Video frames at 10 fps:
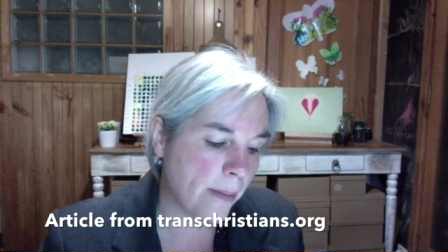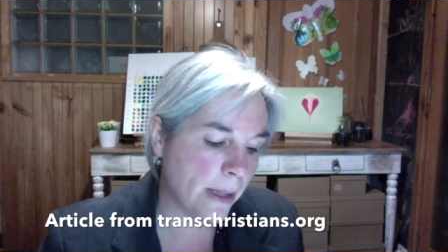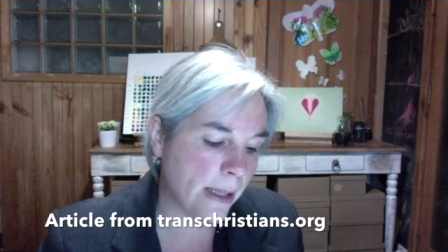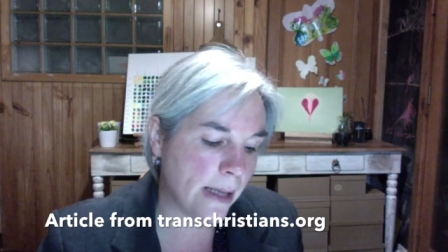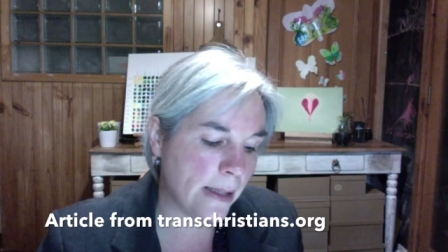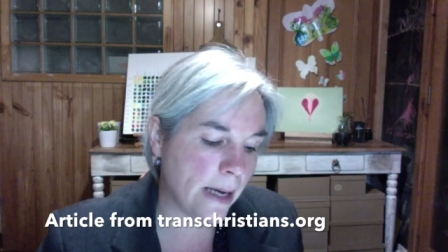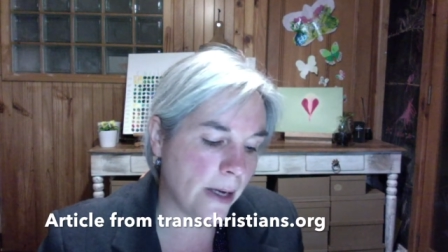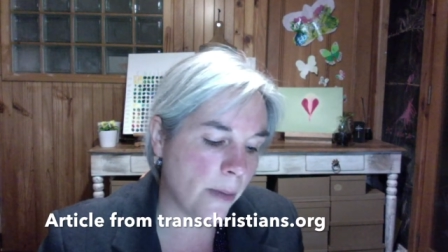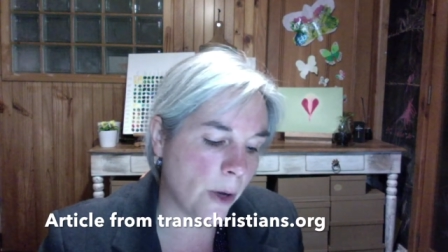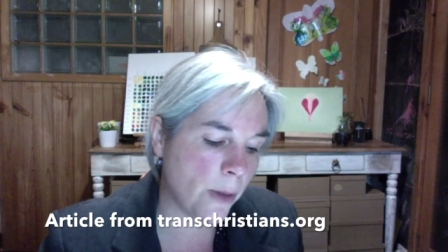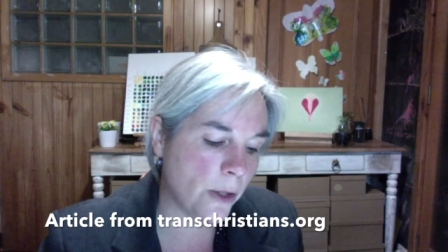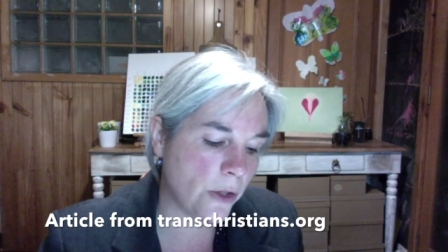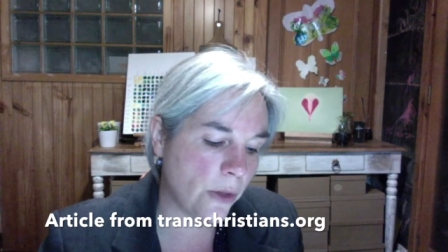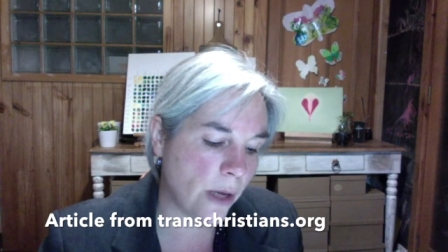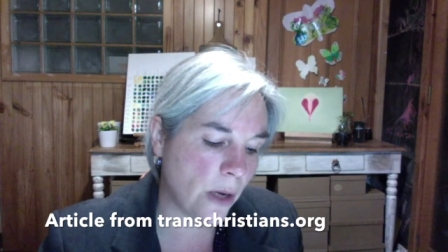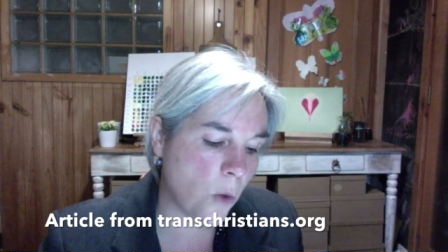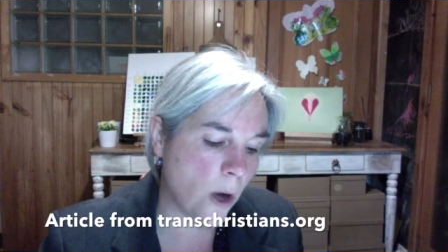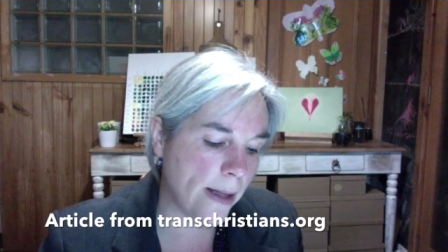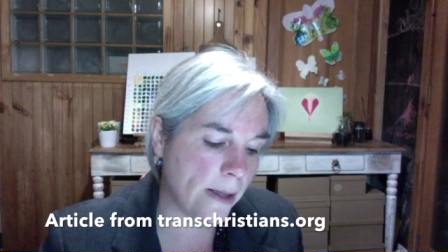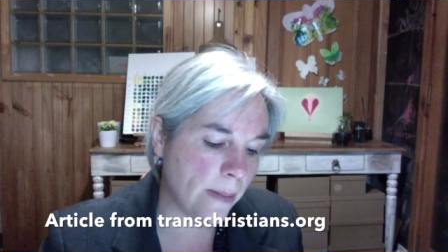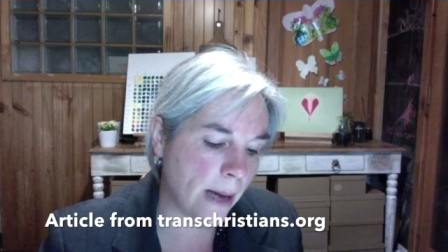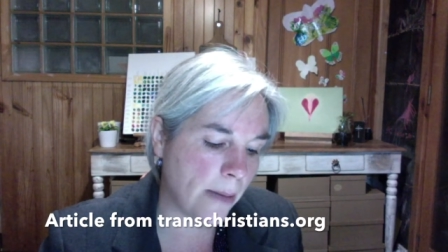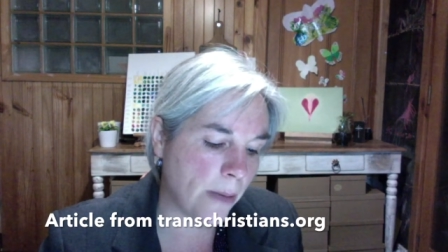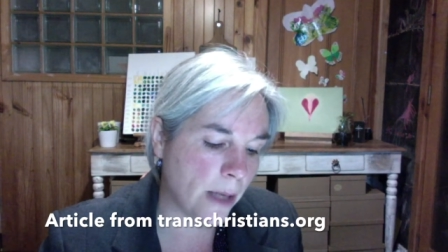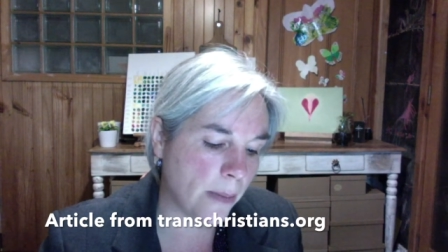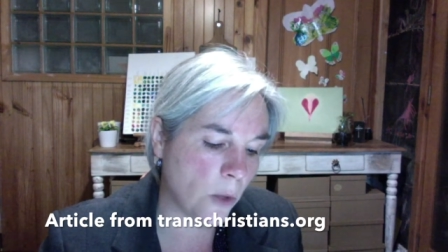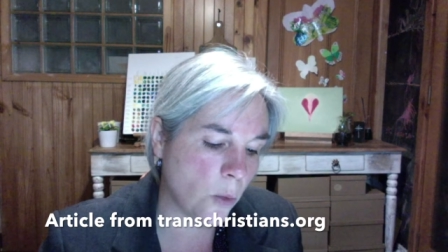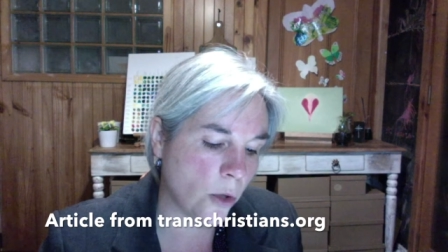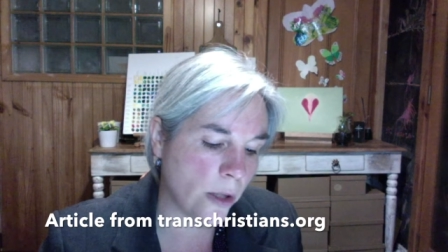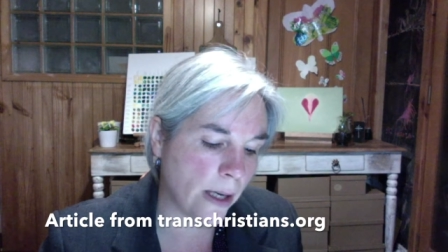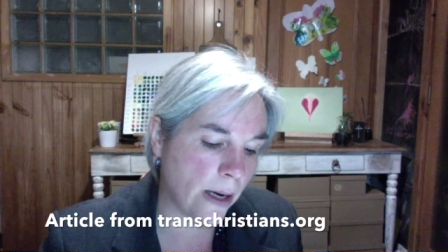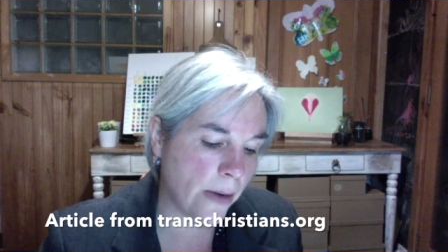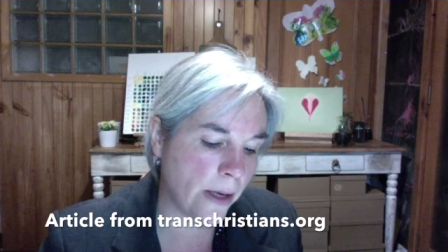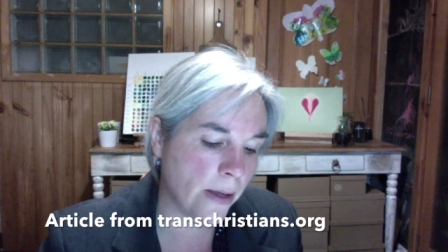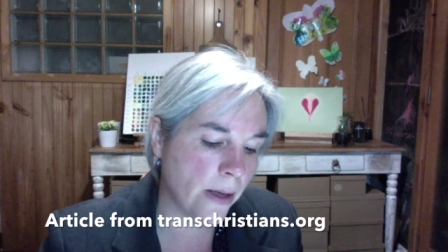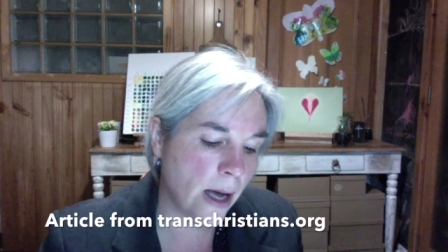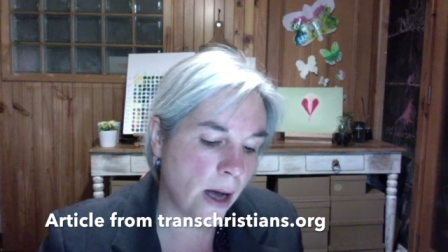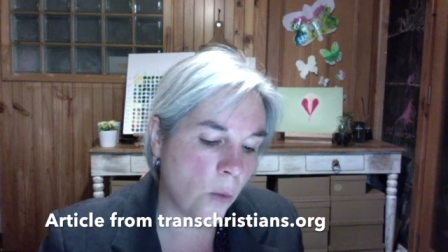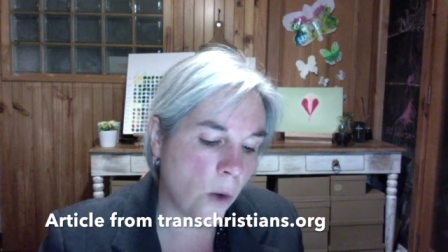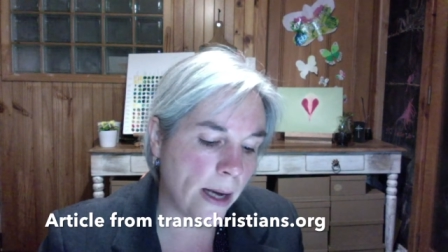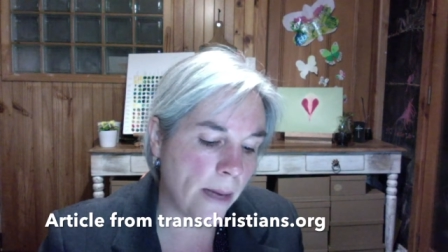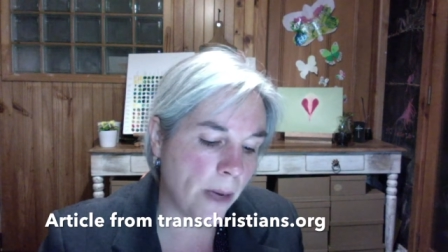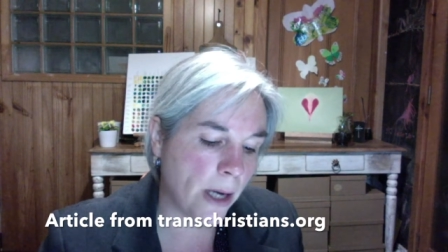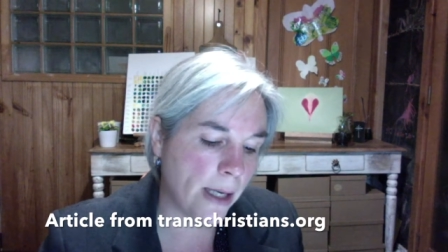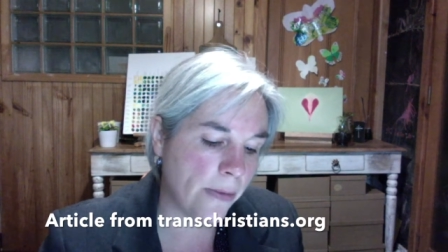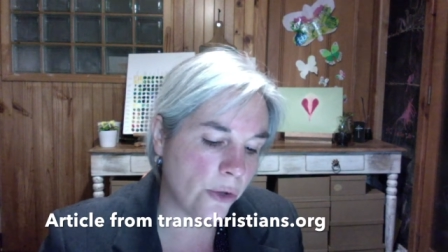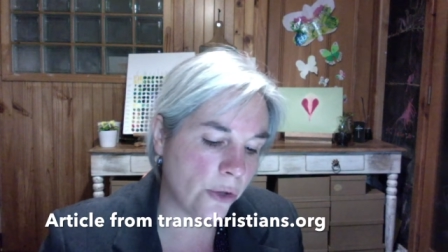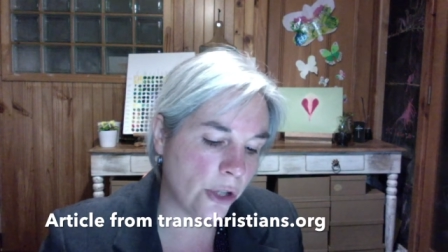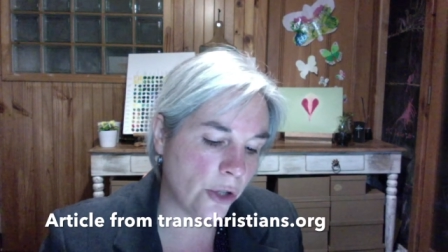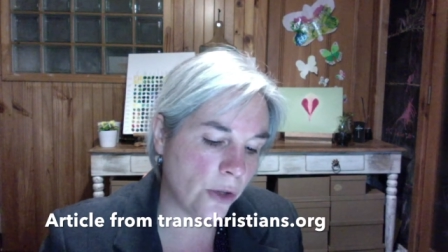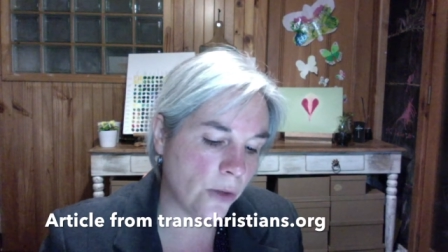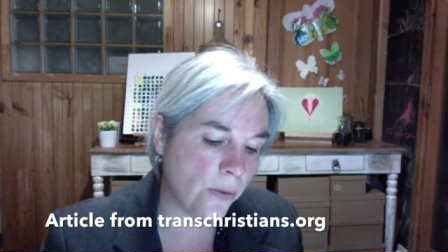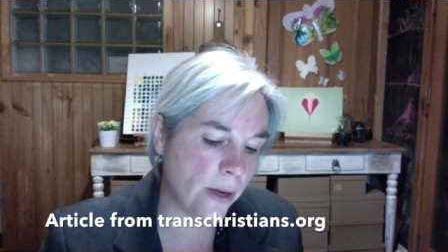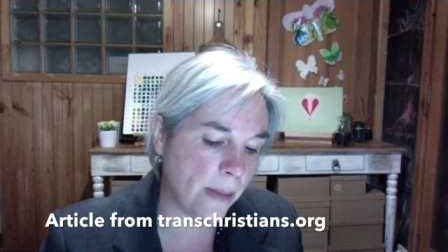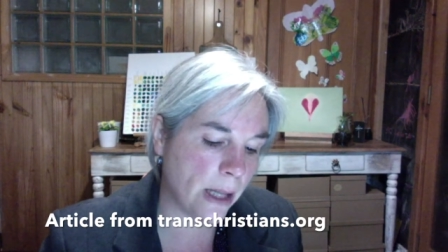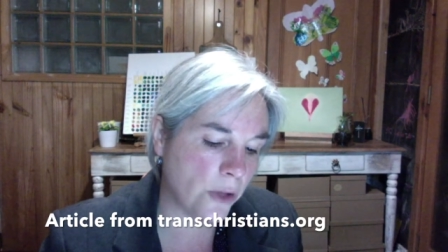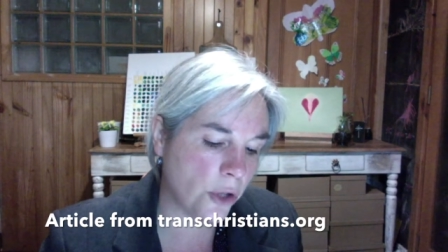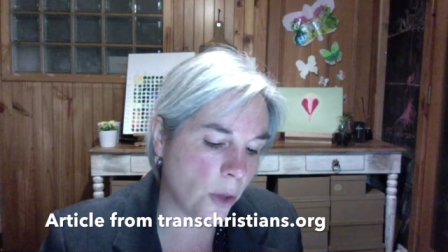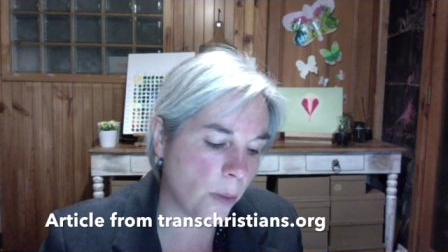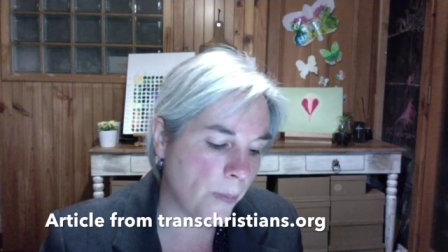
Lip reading: But then take a moment to think why this man might be a water carrier, why he might have a traditional female job.